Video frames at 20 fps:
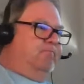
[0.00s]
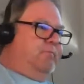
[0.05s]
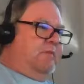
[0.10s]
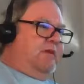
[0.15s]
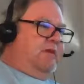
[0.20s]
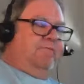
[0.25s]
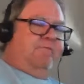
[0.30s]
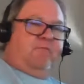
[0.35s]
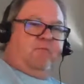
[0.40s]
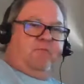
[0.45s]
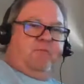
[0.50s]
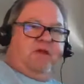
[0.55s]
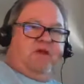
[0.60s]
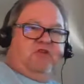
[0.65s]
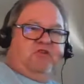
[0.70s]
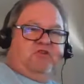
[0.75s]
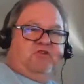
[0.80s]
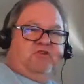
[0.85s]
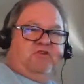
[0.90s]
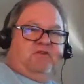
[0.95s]

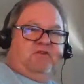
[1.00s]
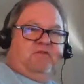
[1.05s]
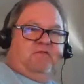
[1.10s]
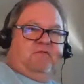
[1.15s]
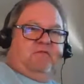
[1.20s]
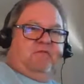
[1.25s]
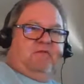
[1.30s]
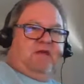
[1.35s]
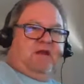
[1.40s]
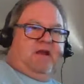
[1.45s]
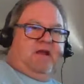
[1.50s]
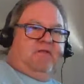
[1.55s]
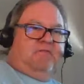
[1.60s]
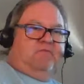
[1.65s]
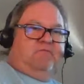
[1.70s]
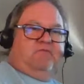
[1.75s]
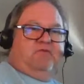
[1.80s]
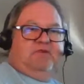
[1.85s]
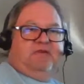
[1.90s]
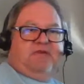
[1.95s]
information that I
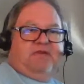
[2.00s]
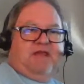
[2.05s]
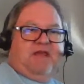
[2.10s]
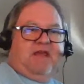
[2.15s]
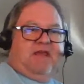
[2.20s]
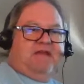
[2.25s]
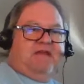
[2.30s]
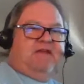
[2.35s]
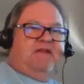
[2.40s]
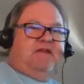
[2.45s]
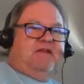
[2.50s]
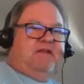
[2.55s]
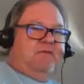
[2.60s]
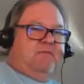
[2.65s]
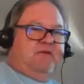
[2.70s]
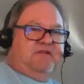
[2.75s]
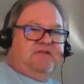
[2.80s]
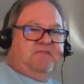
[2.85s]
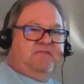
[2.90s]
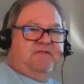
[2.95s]
really can't get into
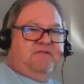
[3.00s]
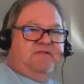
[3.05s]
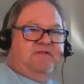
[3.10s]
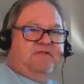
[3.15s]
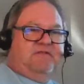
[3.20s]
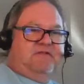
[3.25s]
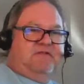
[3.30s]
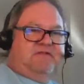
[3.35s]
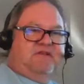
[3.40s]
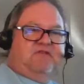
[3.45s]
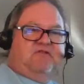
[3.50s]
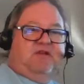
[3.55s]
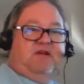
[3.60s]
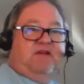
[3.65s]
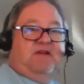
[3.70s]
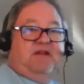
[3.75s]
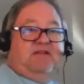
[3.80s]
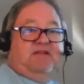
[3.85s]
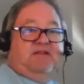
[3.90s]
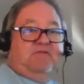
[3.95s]
much specifics. I try
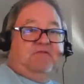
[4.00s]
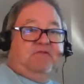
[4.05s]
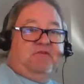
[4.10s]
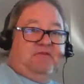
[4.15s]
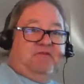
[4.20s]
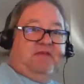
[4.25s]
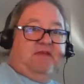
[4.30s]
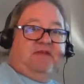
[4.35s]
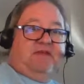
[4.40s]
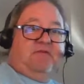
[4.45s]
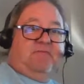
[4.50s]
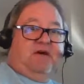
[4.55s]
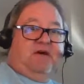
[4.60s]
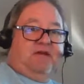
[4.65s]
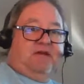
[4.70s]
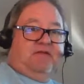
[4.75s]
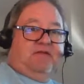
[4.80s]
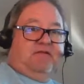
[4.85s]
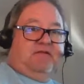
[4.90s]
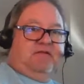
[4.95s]
not to even think
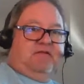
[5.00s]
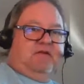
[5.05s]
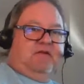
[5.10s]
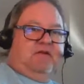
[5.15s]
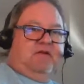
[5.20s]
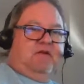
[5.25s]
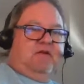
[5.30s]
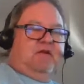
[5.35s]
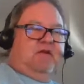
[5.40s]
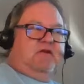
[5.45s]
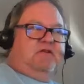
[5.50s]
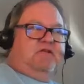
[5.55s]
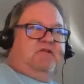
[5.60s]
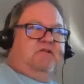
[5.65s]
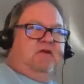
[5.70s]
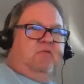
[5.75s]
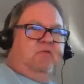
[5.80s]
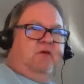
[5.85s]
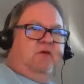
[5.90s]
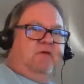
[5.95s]
about it.
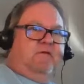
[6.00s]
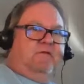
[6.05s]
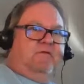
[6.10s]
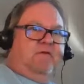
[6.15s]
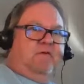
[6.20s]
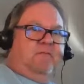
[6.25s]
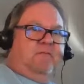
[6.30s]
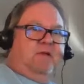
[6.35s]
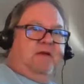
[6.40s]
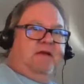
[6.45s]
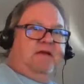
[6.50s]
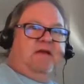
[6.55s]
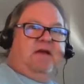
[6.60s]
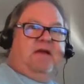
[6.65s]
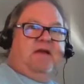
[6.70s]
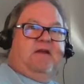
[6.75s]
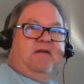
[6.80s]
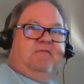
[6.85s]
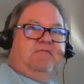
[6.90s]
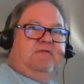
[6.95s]
So I went from like
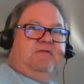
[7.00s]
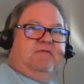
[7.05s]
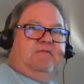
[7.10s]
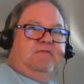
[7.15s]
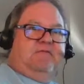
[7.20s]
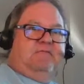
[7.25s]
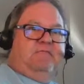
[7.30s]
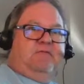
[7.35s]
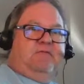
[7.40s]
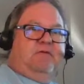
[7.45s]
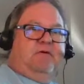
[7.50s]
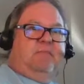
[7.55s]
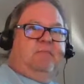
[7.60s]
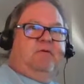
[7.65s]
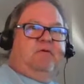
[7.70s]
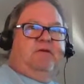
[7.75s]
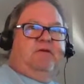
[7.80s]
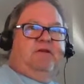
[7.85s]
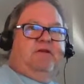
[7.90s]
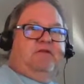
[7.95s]
kind of
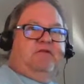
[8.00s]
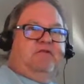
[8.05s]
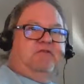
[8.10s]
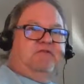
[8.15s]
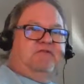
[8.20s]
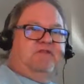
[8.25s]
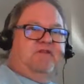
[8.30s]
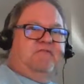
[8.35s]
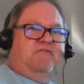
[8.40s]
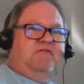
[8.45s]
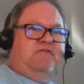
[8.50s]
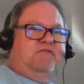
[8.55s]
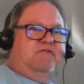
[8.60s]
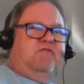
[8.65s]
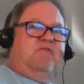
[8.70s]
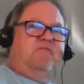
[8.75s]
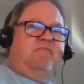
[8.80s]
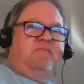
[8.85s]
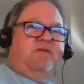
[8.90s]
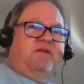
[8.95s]
political stuff
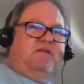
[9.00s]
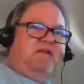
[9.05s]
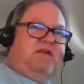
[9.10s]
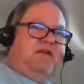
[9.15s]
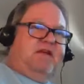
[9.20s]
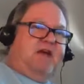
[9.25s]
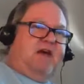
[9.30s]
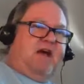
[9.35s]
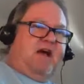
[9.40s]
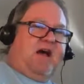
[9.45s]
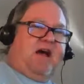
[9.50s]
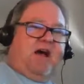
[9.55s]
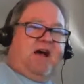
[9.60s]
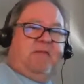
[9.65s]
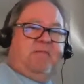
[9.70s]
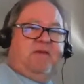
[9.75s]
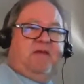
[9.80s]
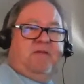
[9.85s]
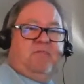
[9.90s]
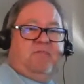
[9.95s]
sort of being like a
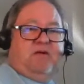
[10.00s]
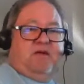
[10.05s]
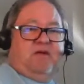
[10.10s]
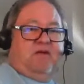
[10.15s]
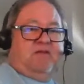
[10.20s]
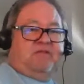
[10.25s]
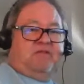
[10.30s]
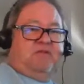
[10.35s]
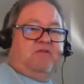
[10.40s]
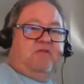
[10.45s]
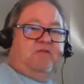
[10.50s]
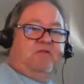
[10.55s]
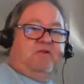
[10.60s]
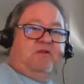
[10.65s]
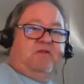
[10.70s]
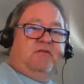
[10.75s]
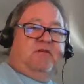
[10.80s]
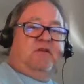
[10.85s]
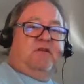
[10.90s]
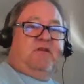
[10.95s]
hobby, but also
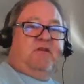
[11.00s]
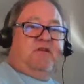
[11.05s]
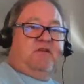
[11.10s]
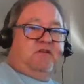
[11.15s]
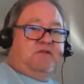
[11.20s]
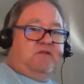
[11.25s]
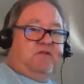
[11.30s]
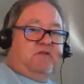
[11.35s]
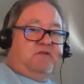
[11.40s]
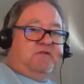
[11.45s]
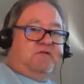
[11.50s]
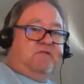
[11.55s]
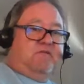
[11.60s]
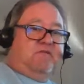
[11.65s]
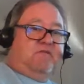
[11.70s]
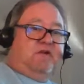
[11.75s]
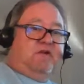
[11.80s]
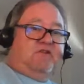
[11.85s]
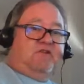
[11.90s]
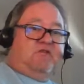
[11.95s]
a source of
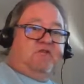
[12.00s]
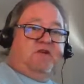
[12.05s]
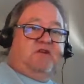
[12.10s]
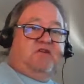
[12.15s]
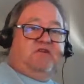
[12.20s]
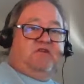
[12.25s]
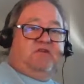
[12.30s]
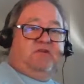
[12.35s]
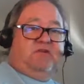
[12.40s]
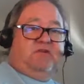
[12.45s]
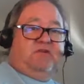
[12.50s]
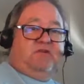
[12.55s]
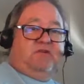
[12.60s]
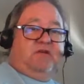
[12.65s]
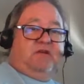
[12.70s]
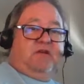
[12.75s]
frustration